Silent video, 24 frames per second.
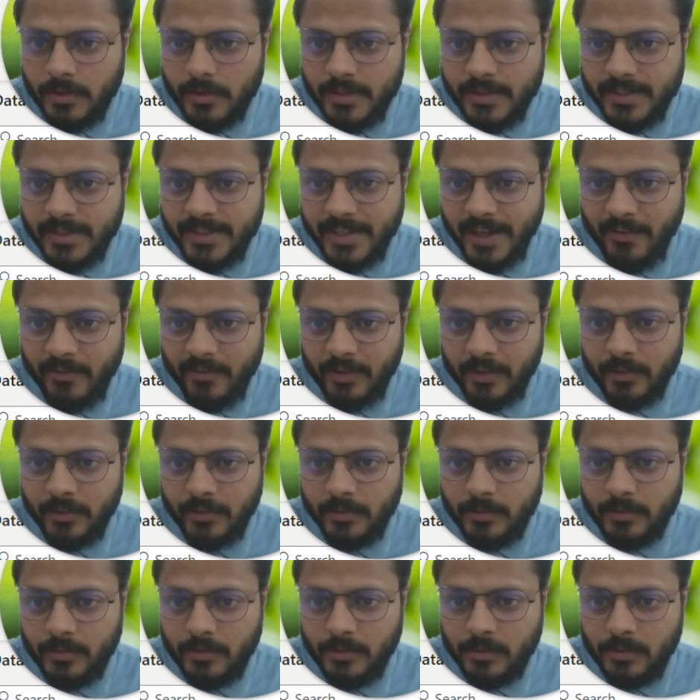7,
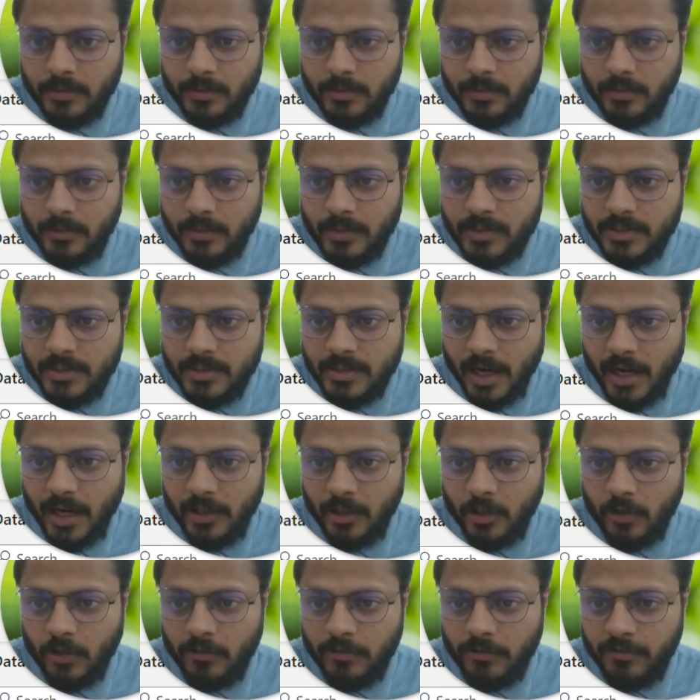
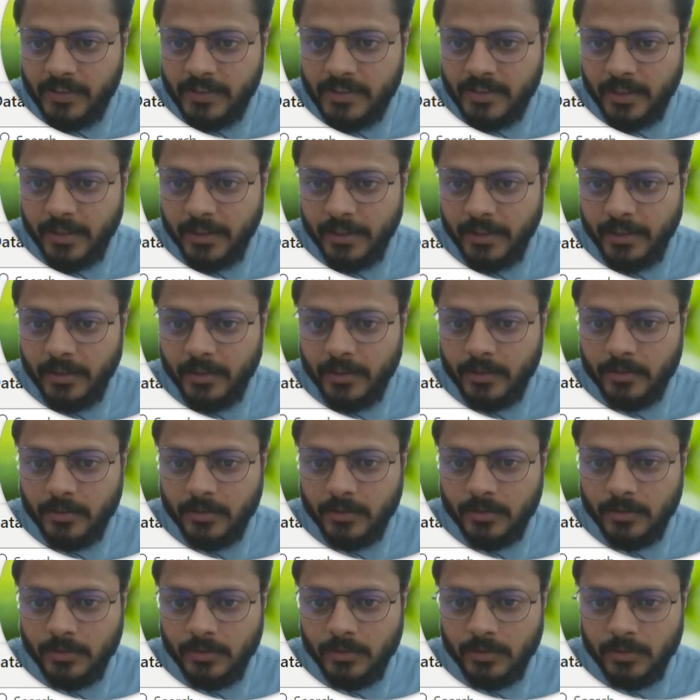start of fiscal year,
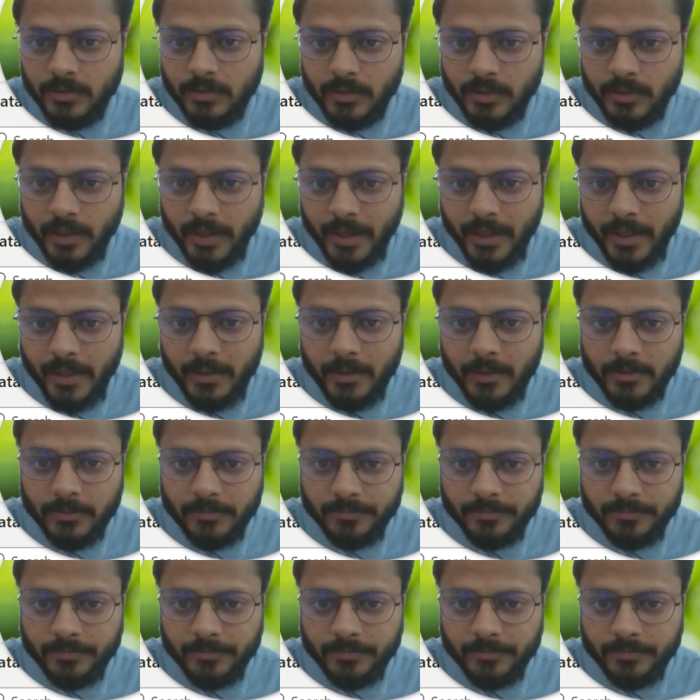right?